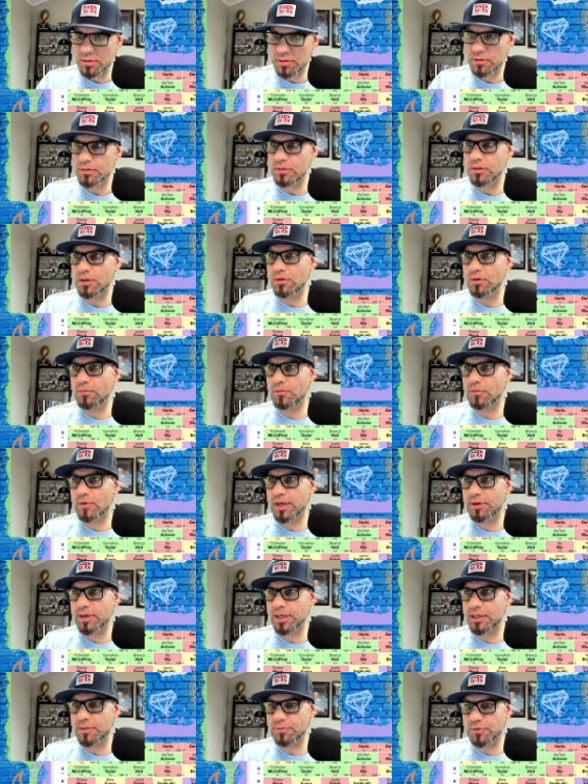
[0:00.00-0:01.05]
Nope, why do
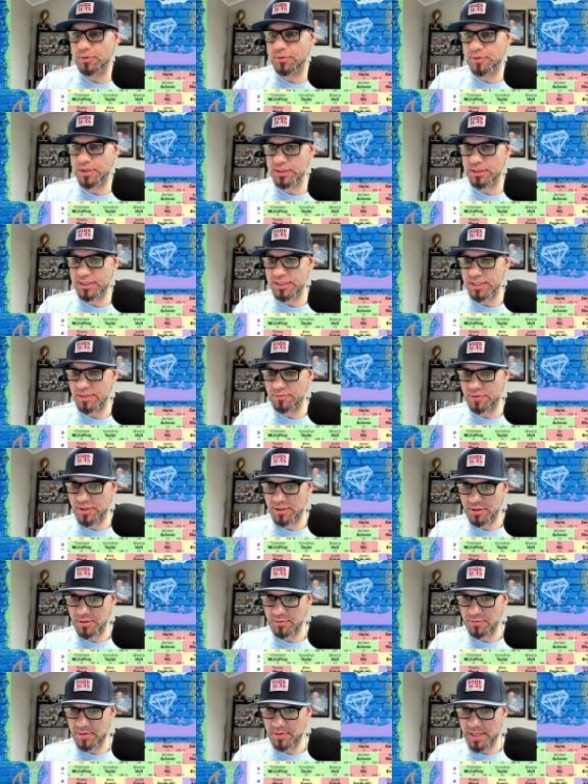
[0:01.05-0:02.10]
I keep opening the same one?
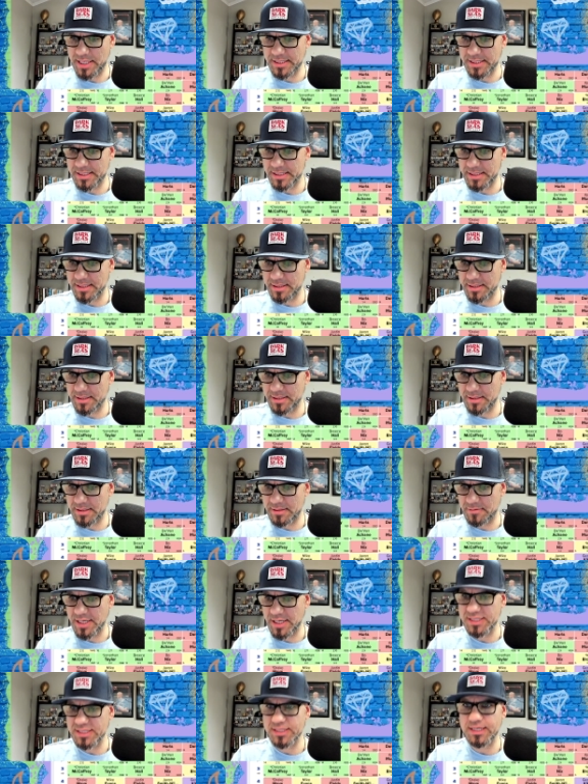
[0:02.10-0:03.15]
Or why is it
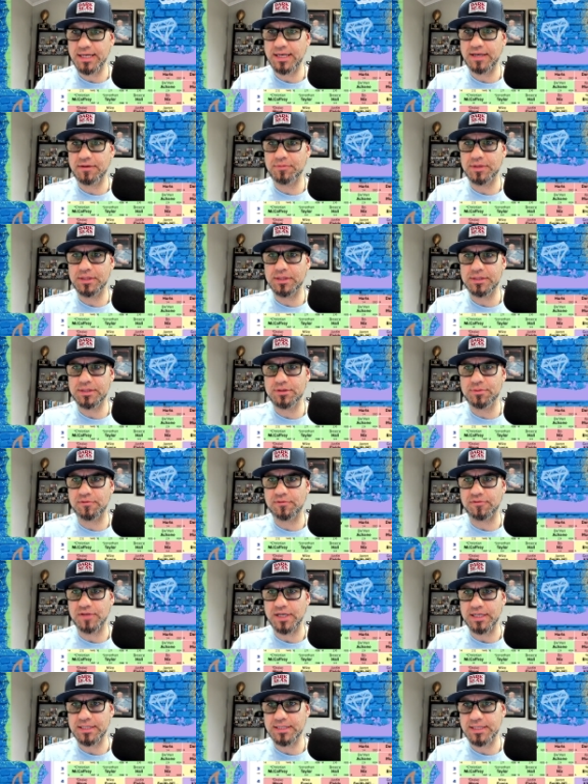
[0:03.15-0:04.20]
not giving me the
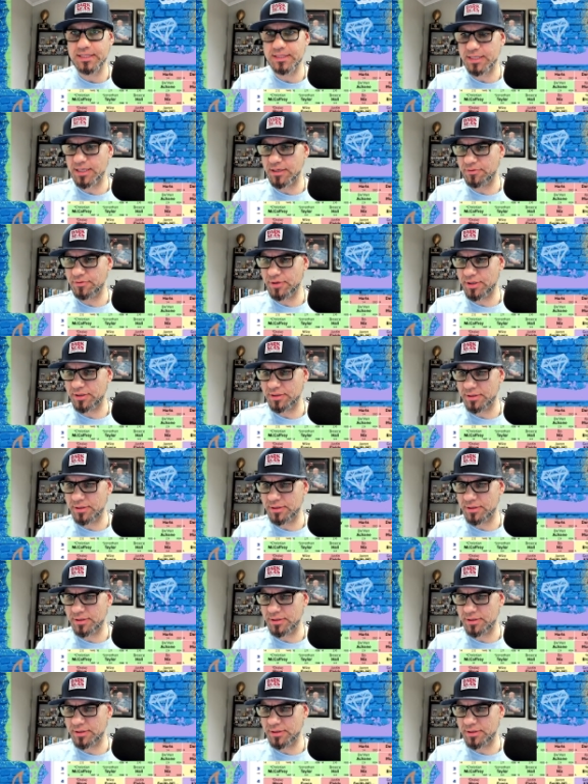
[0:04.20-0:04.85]
Superflex? That's kind of weird.